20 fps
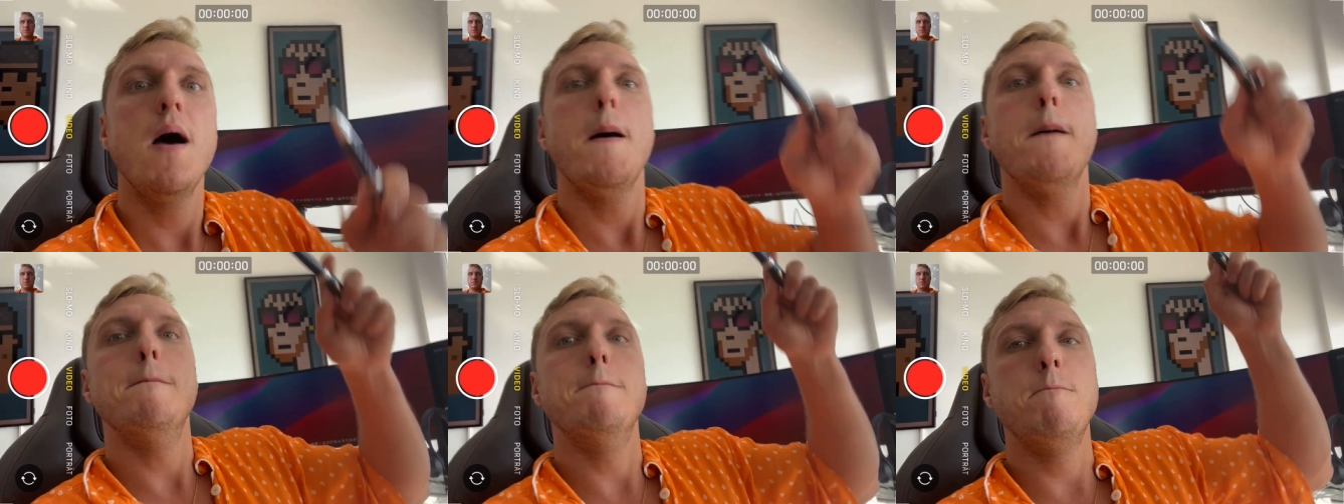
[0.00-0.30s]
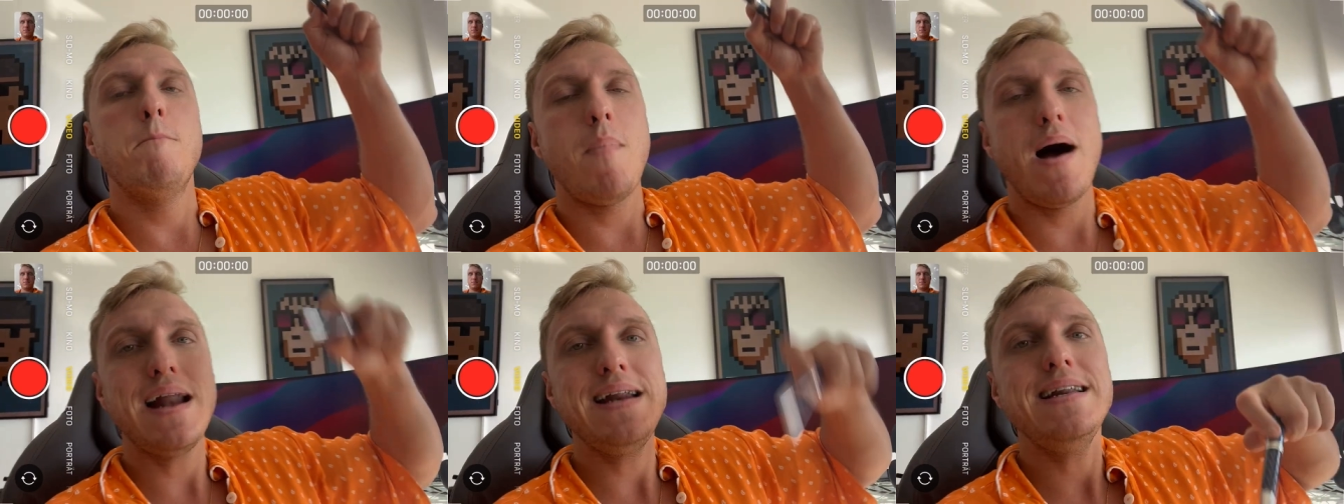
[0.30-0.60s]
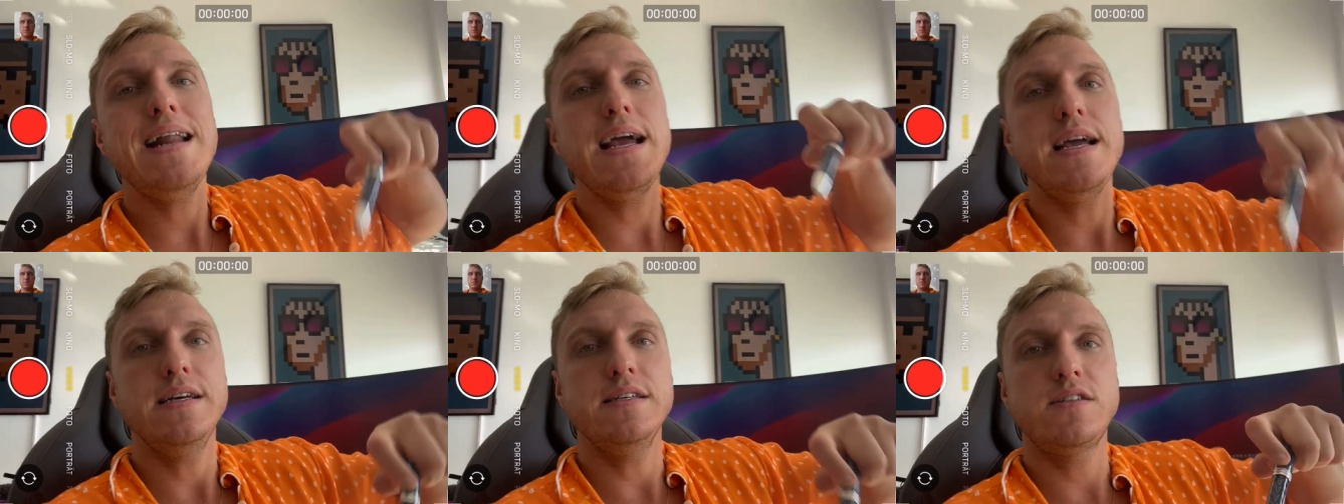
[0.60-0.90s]

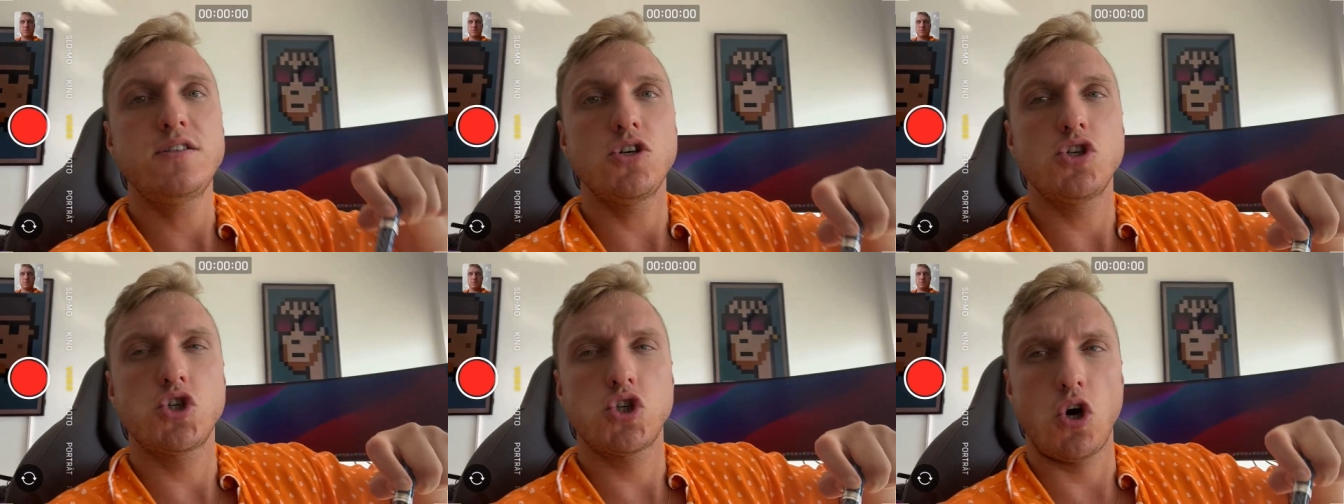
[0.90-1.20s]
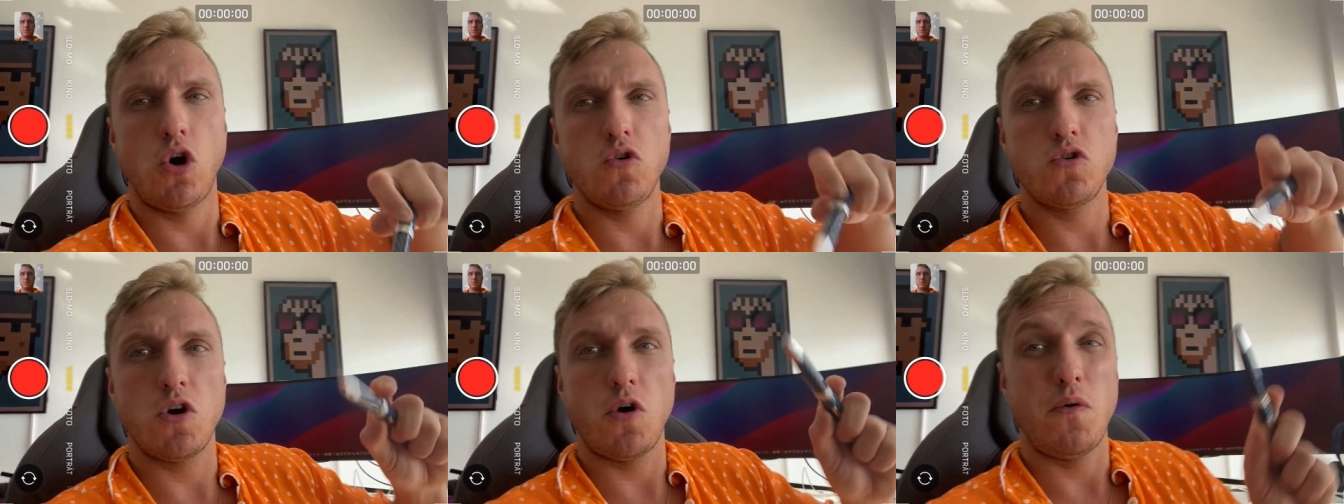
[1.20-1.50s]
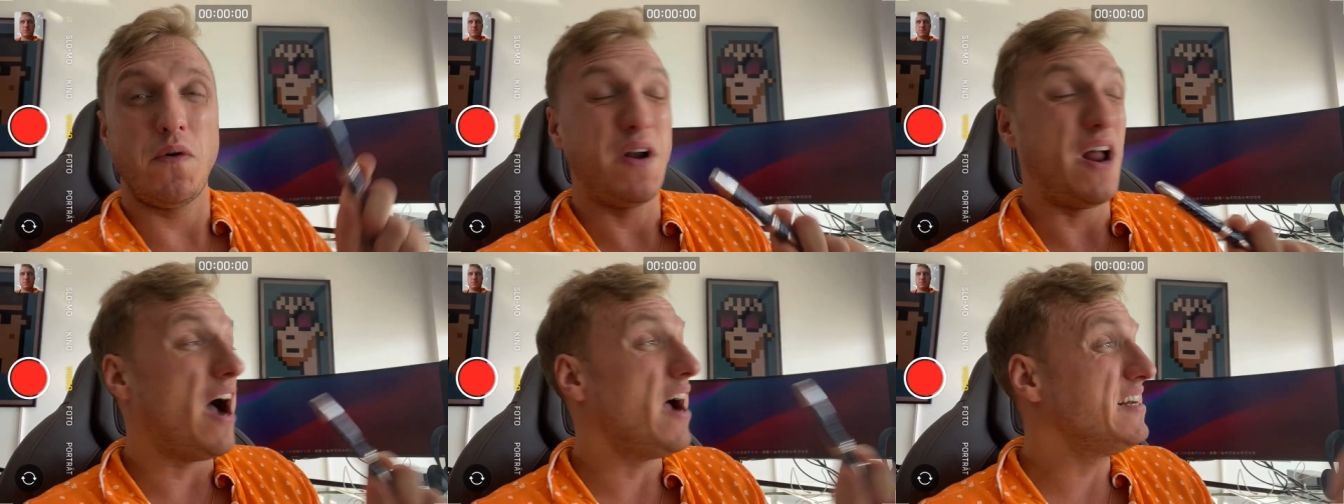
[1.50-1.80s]
Monday is the
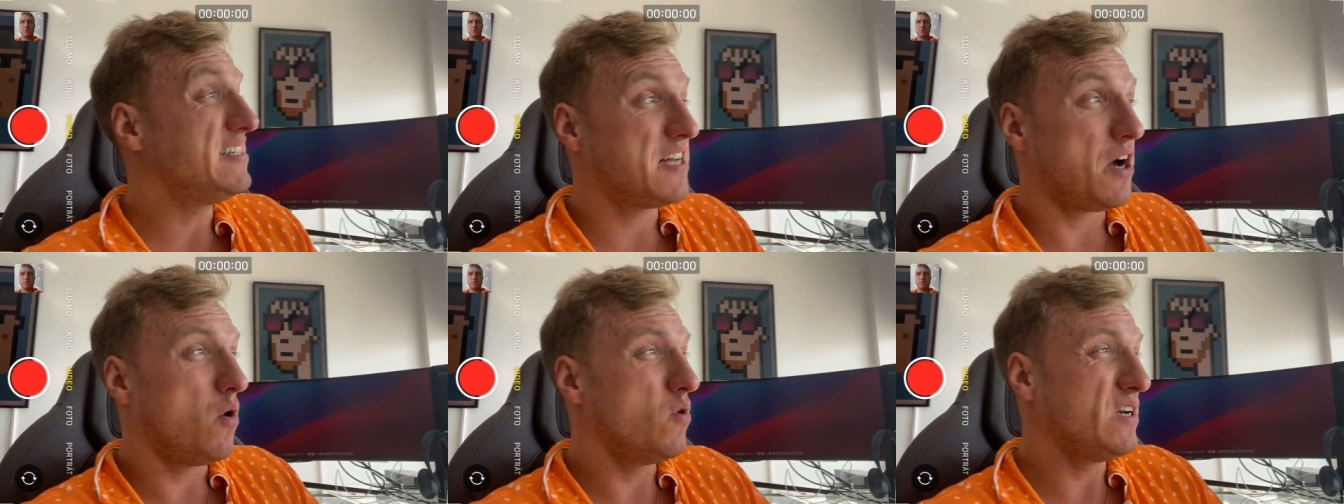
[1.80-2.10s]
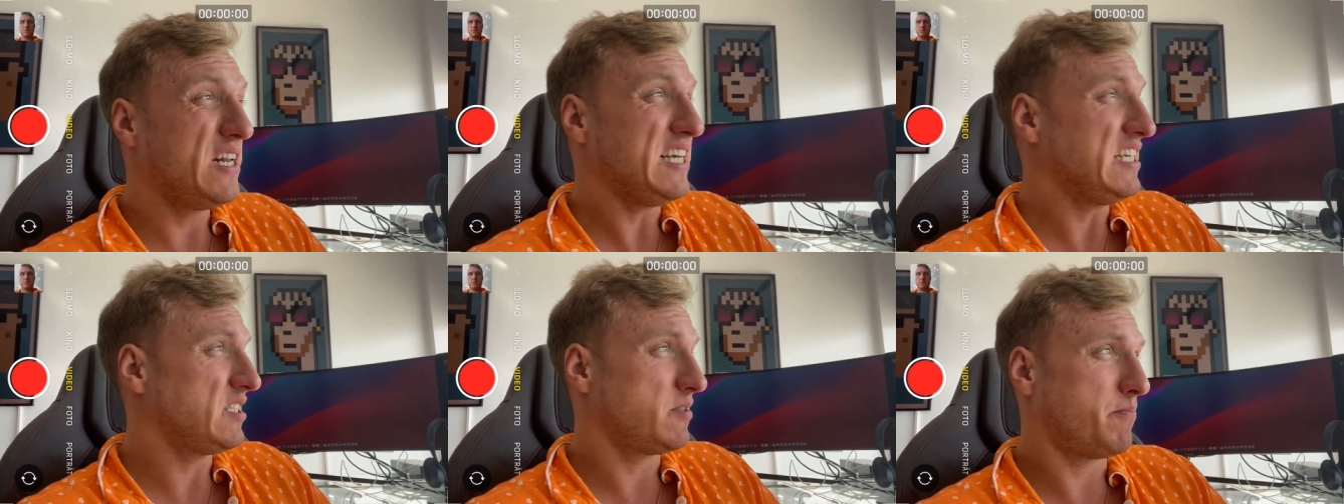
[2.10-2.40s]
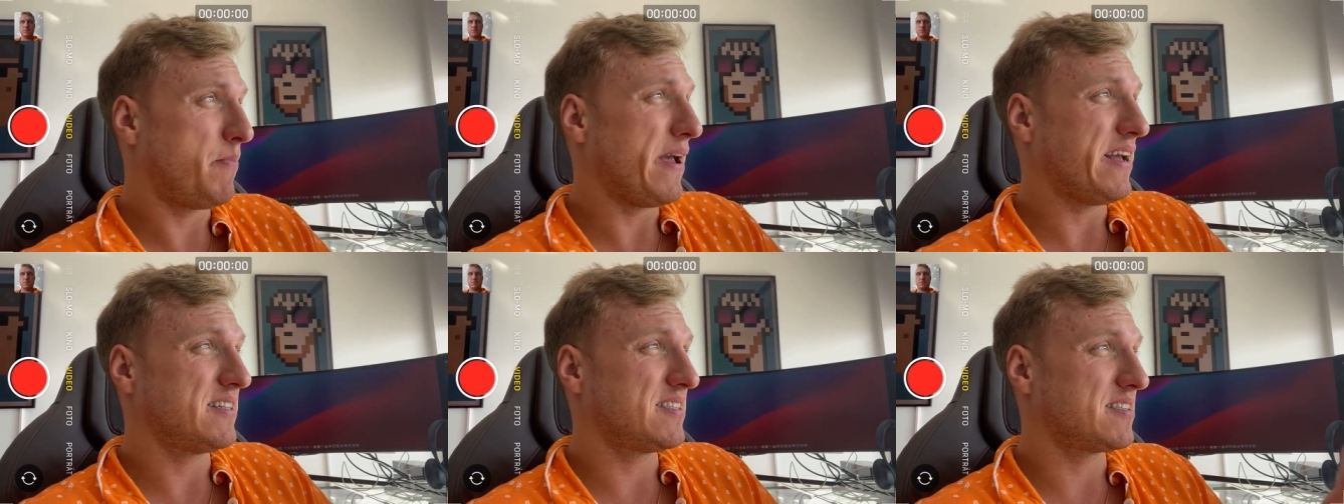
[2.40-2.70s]
showdown. I don't
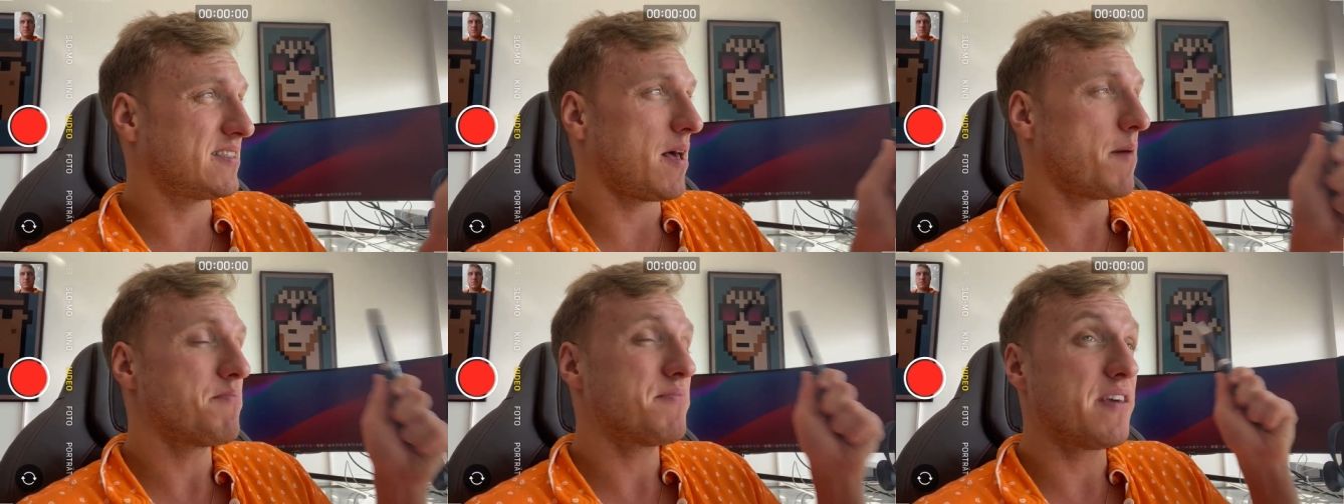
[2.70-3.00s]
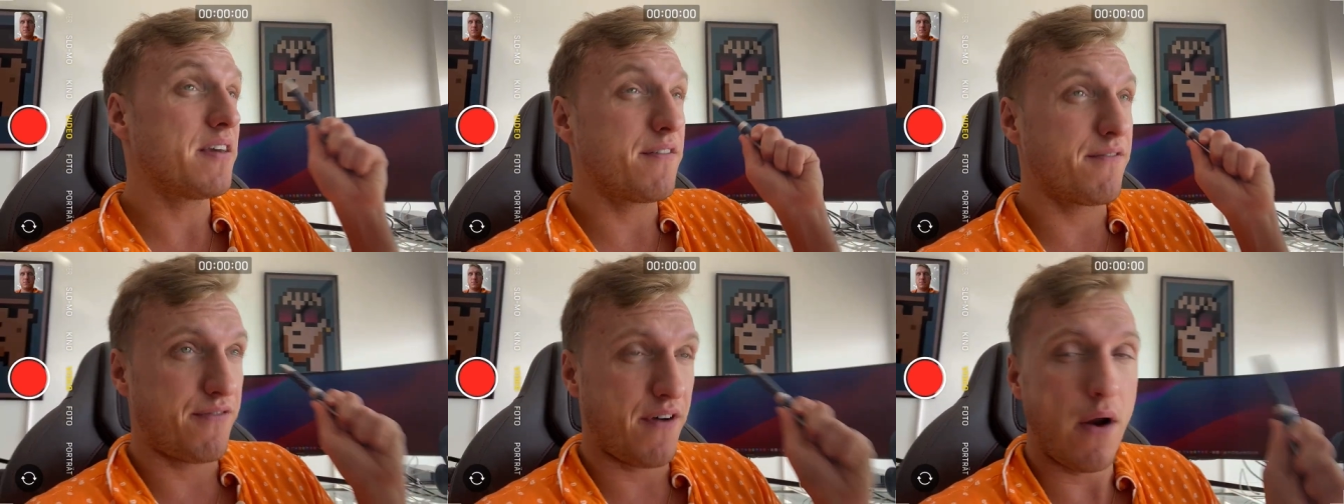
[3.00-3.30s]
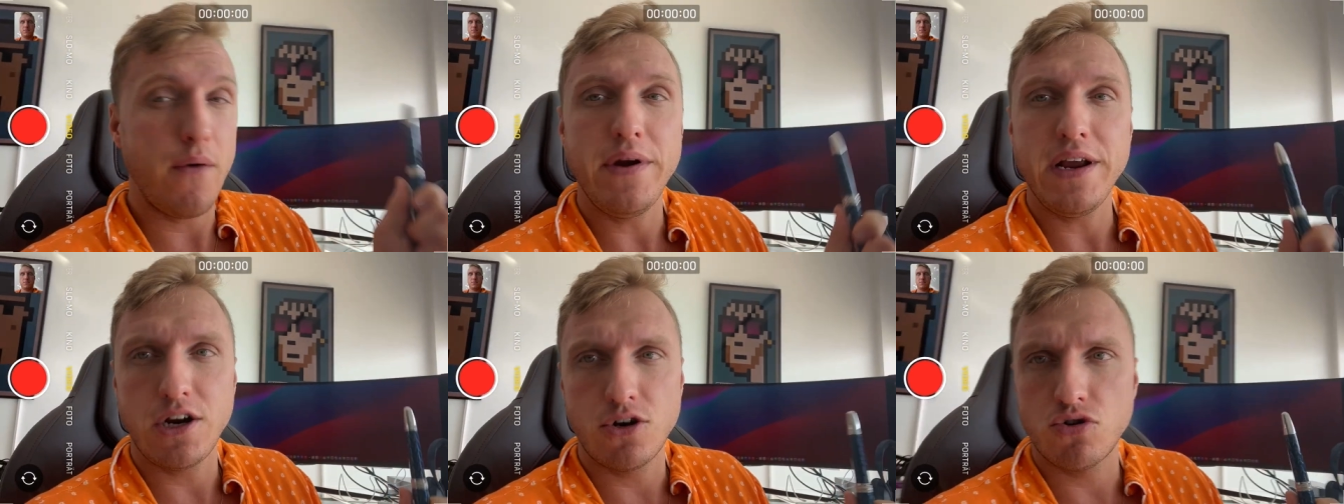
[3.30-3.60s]
expect something
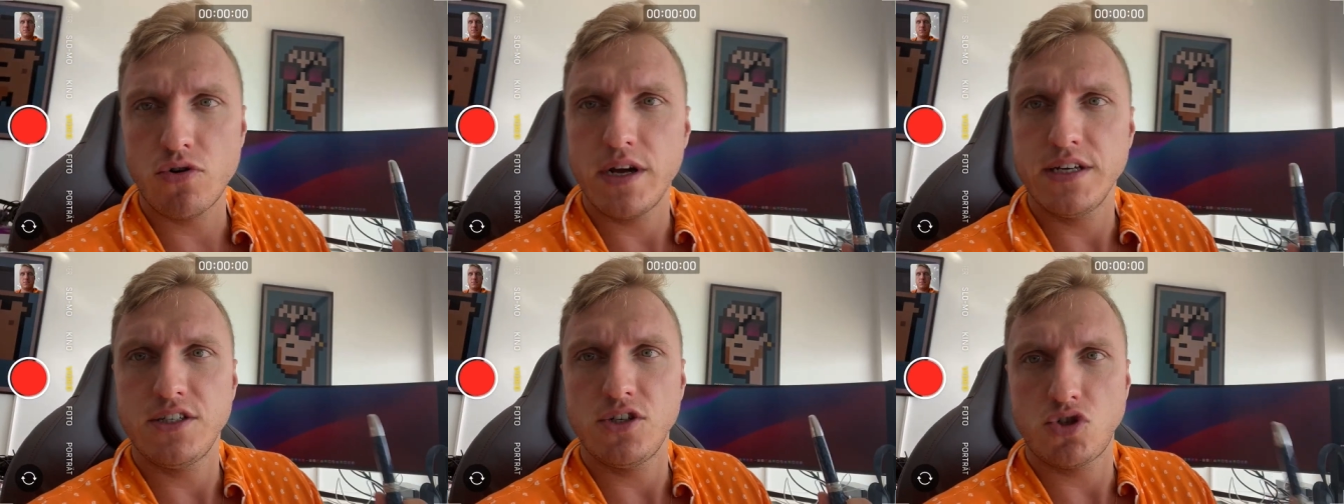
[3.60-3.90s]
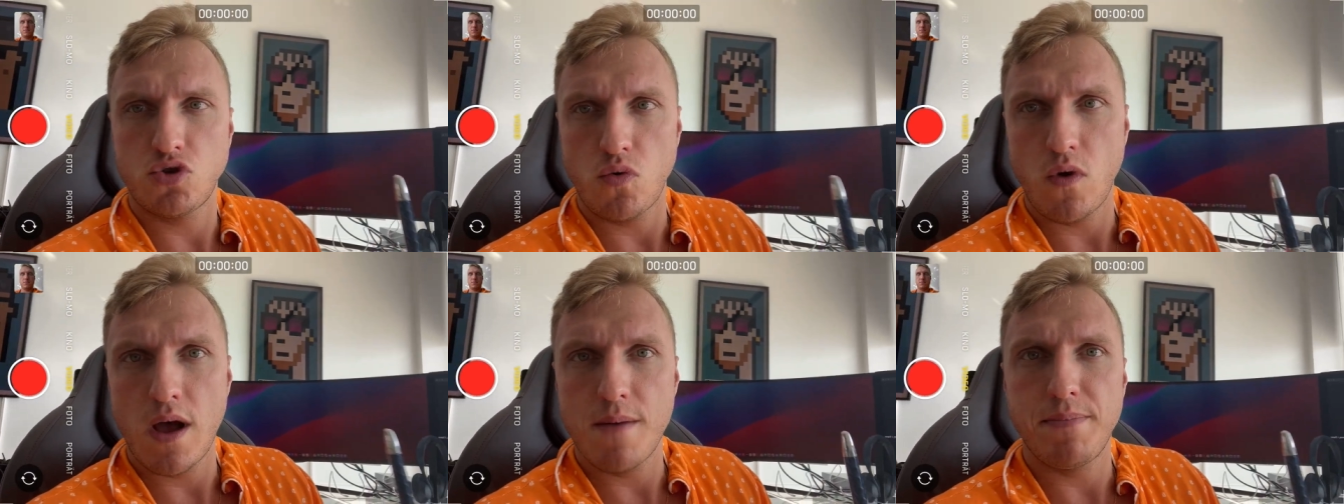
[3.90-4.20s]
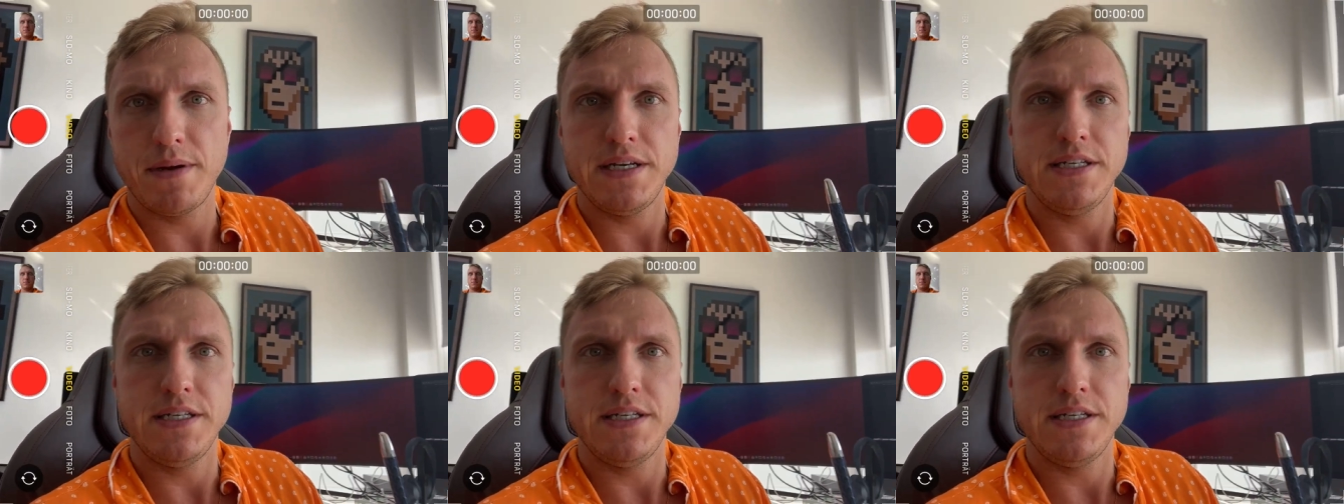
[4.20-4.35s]
very crazy to happen